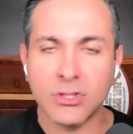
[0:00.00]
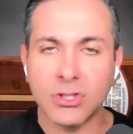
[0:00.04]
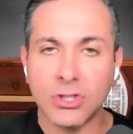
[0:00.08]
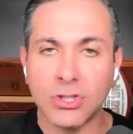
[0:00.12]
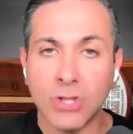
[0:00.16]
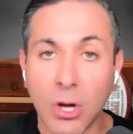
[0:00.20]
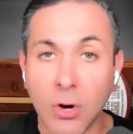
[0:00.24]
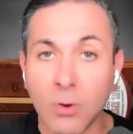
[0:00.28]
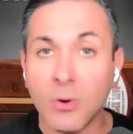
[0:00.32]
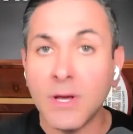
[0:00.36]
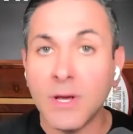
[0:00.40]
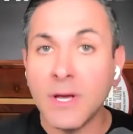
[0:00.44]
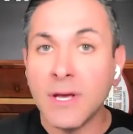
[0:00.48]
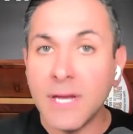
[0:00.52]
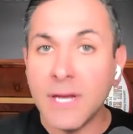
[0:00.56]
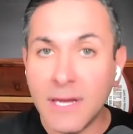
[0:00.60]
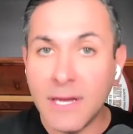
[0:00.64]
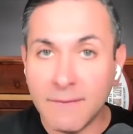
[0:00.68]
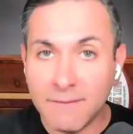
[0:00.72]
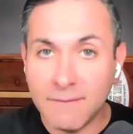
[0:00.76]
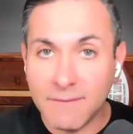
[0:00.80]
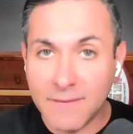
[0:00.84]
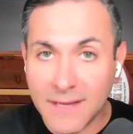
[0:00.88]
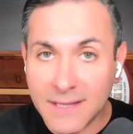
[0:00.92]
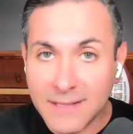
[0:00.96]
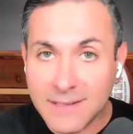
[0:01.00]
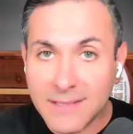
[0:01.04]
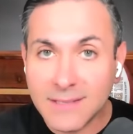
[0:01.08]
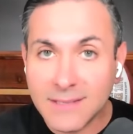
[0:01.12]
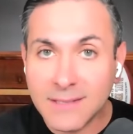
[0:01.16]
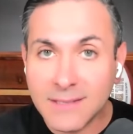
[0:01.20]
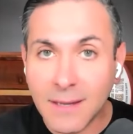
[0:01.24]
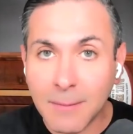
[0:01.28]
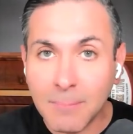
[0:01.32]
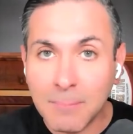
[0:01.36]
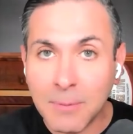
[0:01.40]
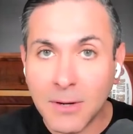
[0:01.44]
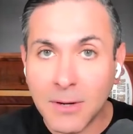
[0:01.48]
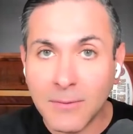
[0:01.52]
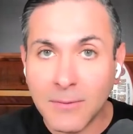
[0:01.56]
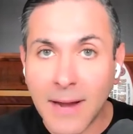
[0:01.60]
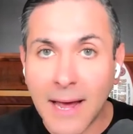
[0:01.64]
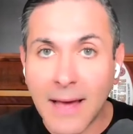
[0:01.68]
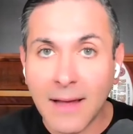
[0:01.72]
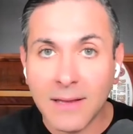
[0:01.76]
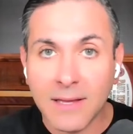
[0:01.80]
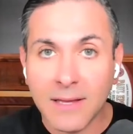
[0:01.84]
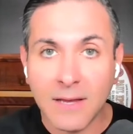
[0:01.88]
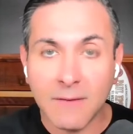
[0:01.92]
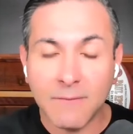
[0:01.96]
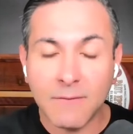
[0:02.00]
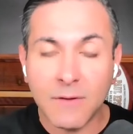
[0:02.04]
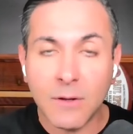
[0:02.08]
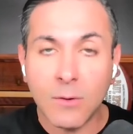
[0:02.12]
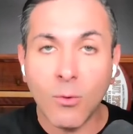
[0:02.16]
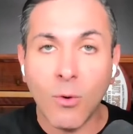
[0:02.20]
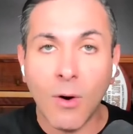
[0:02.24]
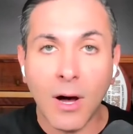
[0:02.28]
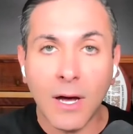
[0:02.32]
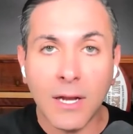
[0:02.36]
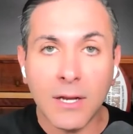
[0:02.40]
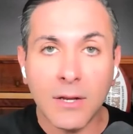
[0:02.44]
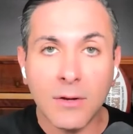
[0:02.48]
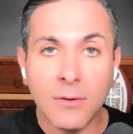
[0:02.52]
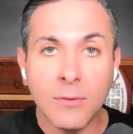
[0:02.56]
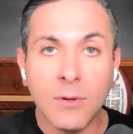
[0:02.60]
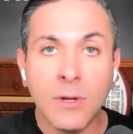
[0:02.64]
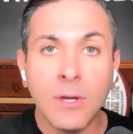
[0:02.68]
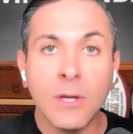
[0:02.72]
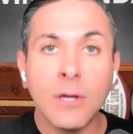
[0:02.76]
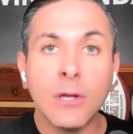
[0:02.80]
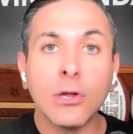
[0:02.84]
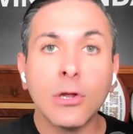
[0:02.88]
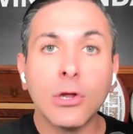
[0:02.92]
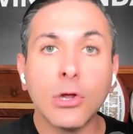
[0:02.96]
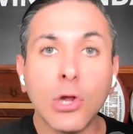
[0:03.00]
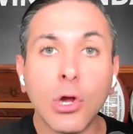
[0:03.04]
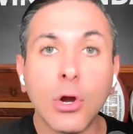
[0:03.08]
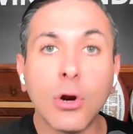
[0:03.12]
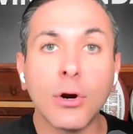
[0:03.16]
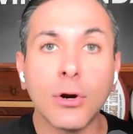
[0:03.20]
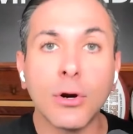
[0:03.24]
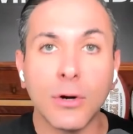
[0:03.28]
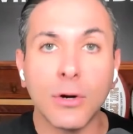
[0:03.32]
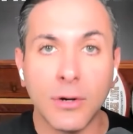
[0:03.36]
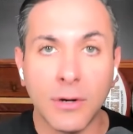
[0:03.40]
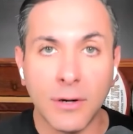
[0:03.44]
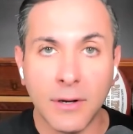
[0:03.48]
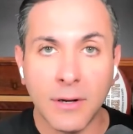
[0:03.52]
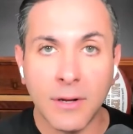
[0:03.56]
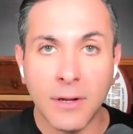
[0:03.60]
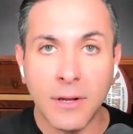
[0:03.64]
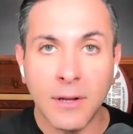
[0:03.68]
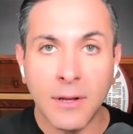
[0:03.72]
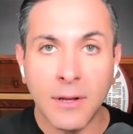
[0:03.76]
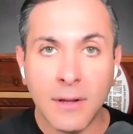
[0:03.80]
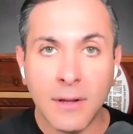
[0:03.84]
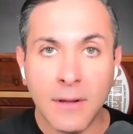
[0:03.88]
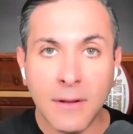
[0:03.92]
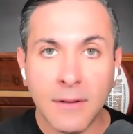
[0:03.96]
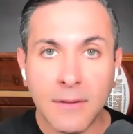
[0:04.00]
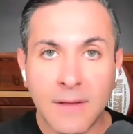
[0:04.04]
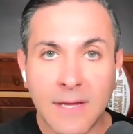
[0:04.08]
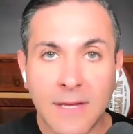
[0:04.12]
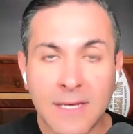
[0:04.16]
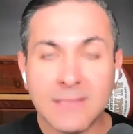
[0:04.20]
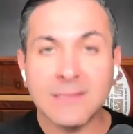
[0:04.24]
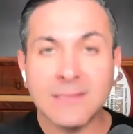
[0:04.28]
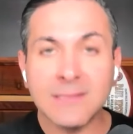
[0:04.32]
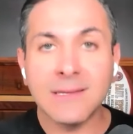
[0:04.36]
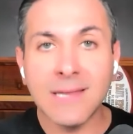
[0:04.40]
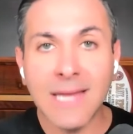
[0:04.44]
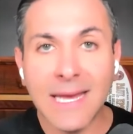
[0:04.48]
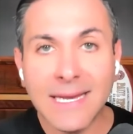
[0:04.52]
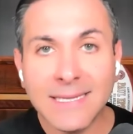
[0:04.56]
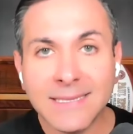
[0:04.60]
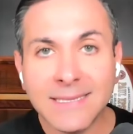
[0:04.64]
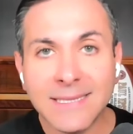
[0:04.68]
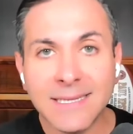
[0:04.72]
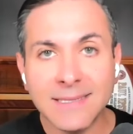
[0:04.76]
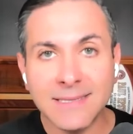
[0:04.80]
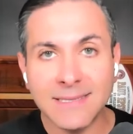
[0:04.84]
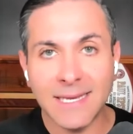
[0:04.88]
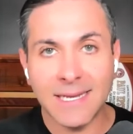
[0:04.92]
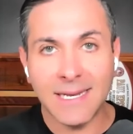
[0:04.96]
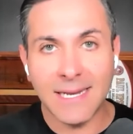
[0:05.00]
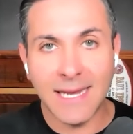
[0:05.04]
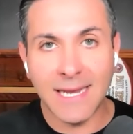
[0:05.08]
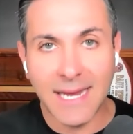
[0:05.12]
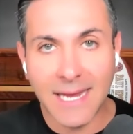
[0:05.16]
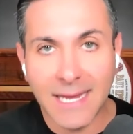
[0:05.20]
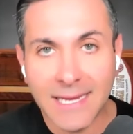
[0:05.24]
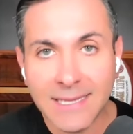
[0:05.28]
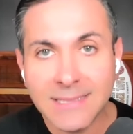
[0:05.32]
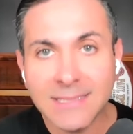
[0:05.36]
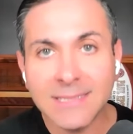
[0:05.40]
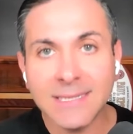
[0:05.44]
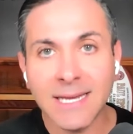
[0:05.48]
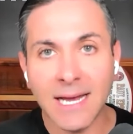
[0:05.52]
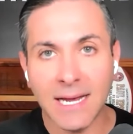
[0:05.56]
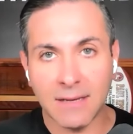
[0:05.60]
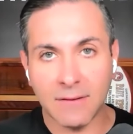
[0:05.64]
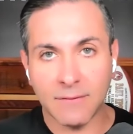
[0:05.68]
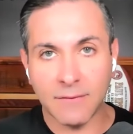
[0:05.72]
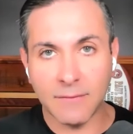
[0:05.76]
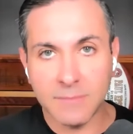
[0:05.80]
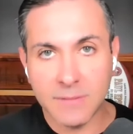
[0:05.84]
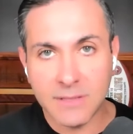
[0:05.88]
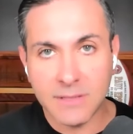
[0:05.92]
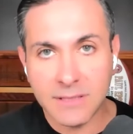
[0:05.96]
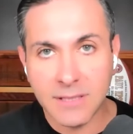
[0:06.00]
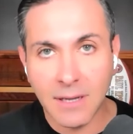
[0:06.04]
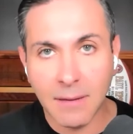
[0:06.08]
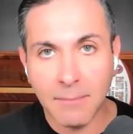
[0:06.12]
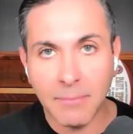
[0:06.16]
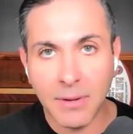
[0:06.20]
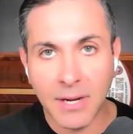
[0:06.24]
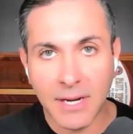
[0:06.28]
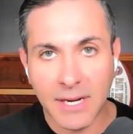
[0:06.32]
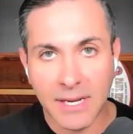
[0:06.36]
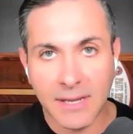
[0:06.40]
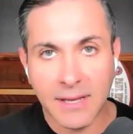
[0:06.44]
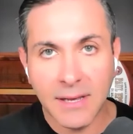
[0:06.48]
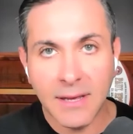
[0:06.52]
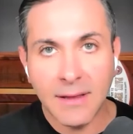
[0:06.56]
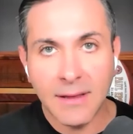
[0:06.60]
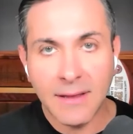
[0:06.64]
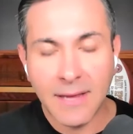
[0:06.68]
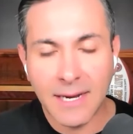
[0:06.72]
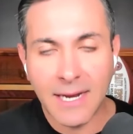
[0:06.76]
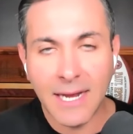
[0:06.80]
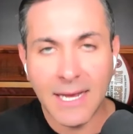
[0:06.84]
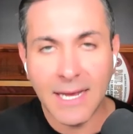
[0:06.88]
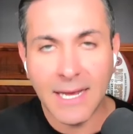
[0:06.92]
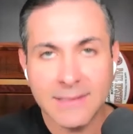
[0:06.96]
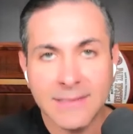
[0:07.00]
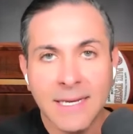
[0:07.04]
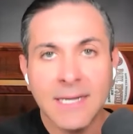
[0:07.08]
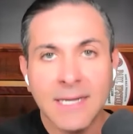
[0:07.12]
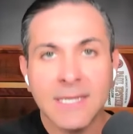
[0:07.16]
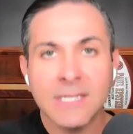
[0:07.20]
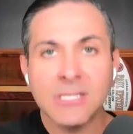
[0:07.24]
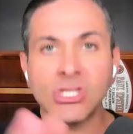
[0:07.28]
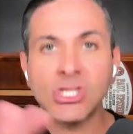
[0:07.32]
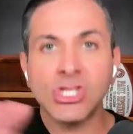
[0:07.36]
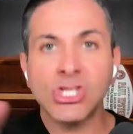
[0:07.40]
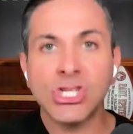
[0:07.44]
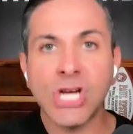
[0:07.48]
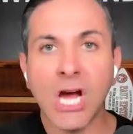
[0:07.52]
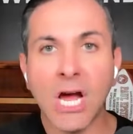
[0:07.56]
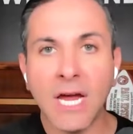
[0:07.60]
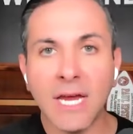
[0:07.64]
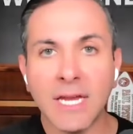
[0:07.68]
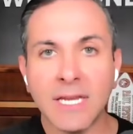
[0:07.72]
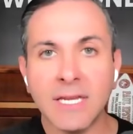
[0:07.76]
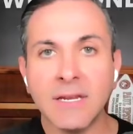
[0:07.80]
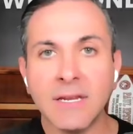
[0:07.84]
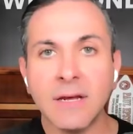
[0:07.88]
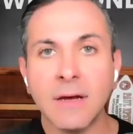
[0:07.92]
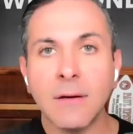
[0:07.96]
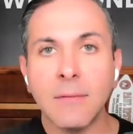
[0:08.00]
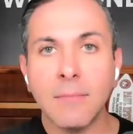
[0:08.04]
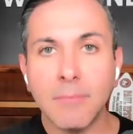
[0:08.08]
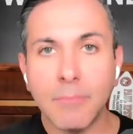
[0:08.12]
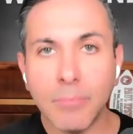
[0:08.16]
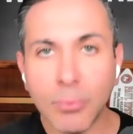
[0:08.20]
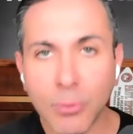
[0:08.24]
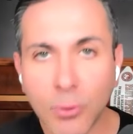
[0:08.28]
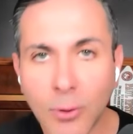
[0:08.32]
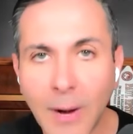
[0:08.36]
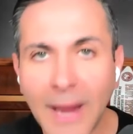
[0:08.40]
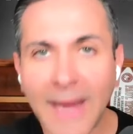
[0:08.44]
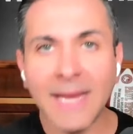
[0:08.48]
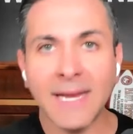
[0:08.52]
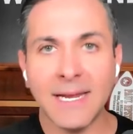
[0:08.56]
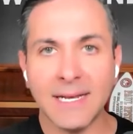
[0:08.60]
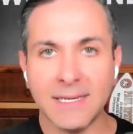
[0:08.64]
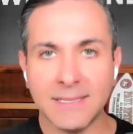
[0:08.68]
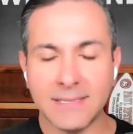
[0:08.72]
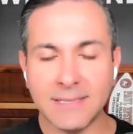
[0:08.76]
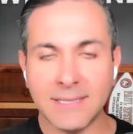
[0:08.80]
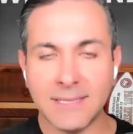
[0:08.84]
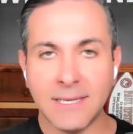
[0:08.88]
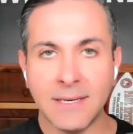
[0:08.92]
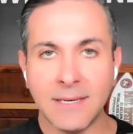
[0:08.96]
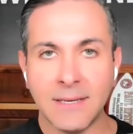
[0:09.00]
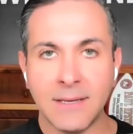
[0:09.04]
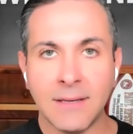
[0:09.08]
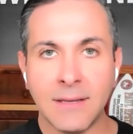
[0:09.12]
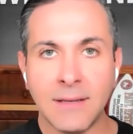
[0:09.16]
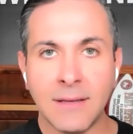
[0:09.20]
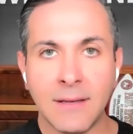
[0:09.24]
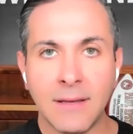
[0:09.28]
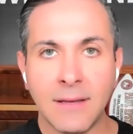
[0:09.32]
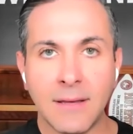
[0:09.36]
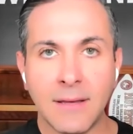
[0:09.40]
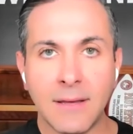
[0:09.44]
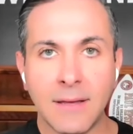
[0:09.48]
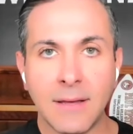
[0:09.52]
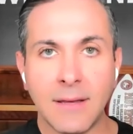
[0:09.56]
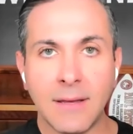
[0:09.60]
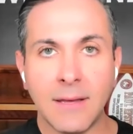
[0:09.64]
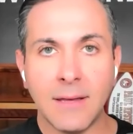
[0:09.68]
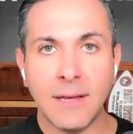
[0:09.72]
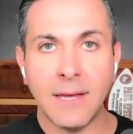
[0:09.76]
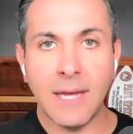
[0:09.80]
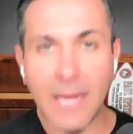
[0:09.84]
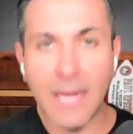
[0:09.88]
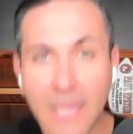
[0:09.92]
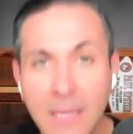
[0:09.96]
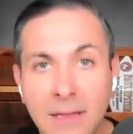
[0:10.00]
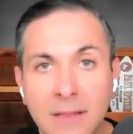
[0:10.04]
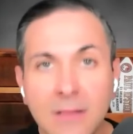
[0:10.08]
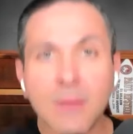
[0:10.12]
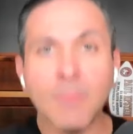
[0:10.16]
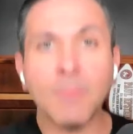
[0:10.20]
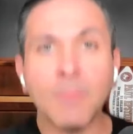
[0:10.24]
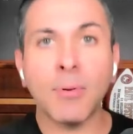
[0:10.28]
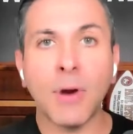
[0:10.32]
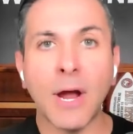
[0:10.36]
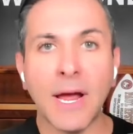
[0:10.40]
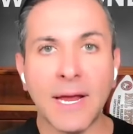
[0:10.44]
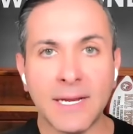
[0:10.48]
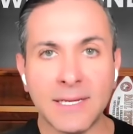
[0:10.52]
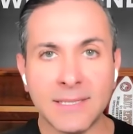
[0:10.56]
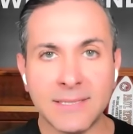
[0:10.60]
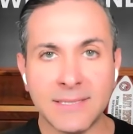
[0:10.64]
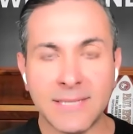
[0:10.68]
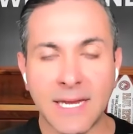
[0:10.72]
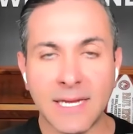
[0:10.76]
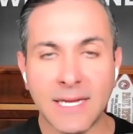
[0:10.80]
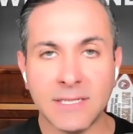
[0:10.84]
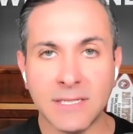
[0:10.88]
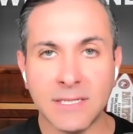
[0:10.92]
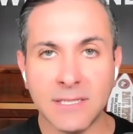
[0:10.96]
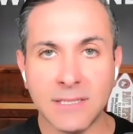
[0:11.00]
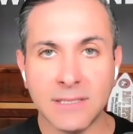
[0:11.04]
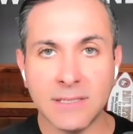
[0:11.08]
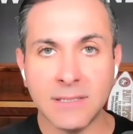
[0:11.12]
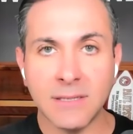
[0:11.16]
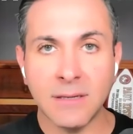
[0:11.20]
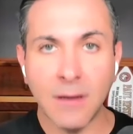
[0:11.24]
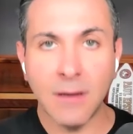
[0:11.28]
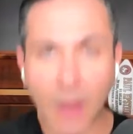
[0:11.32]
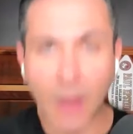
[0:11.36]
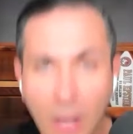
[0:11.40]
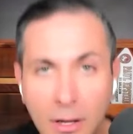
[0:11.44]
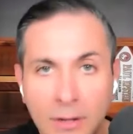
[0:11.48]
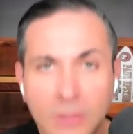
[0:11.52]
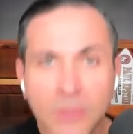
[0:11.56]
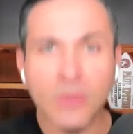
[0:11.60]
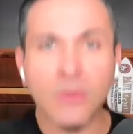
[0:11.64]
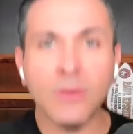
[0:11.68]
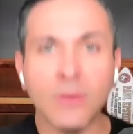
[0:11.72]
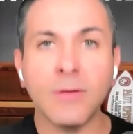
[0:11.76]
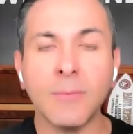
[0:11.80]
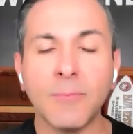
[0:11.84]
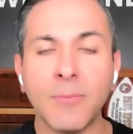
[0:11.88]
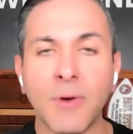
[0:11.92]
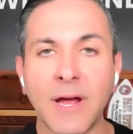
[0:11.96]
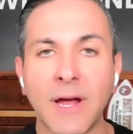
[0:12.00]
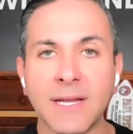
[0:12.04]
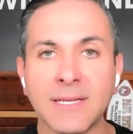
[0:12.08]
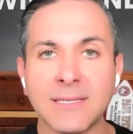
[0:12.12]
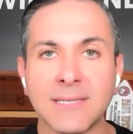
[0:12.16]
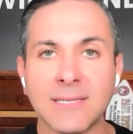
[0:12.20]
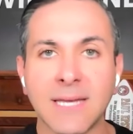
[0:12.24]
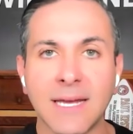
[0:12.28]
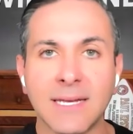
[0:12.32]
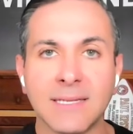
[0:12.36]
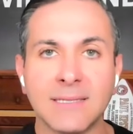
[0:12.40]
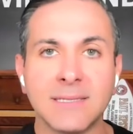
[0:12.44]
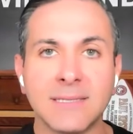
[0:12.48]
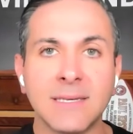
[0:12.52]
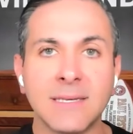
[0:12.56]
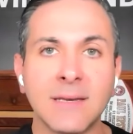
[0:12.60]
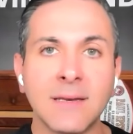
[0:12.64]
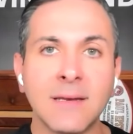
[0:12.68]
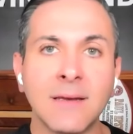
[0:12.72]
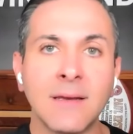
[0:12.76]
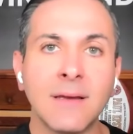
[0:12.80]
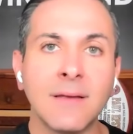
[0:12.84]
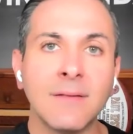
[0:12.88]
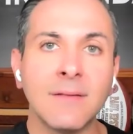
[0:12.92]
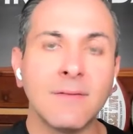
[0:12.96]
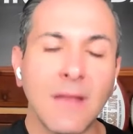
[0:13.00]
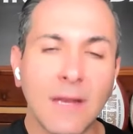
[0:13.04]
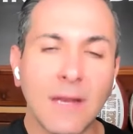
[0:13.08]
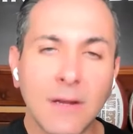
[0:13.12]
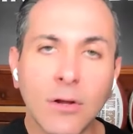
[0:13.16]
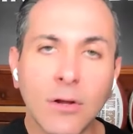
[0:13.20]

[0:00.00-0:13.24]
So if this is up your alley, if you want to learn these lessons and insights from somebody that has shined brightest in the brightest stages, under the brightest lights, then